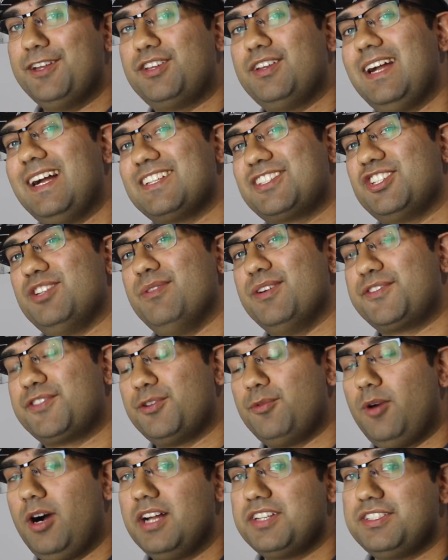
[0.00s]
Thank you guys so much for
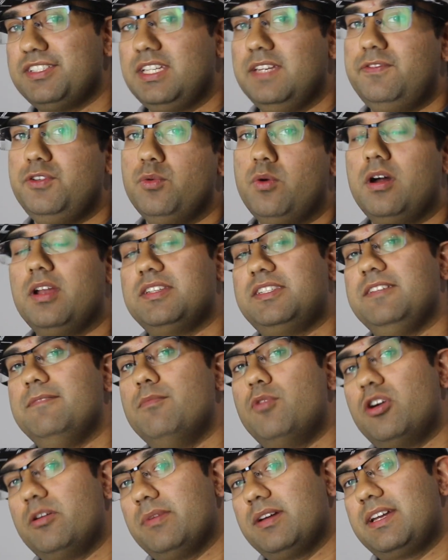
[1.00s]
watching. If you want to see
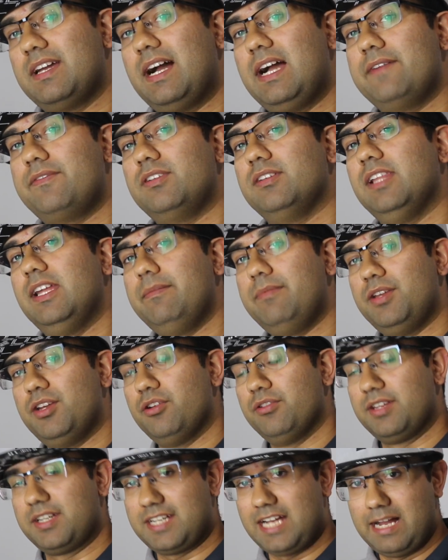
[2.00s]
more MacGyver, let me
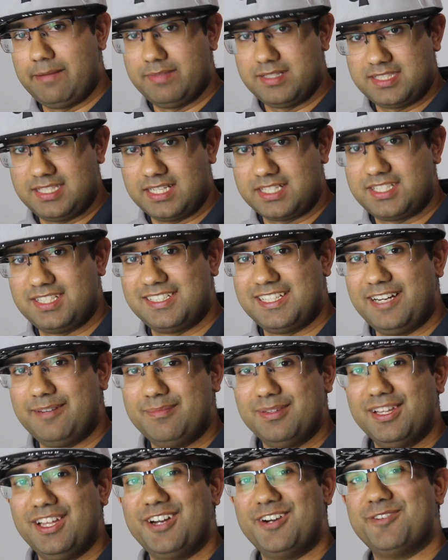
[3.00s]
know in the comment section down
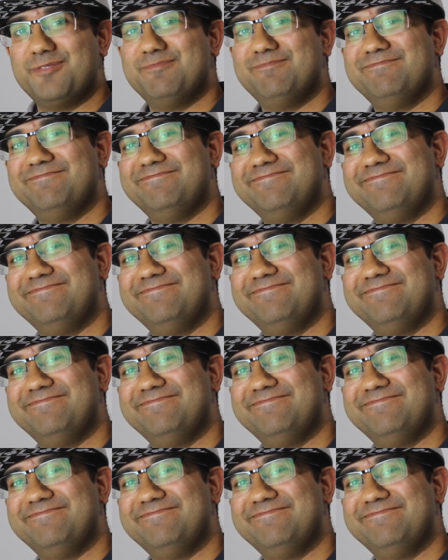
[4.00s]
below.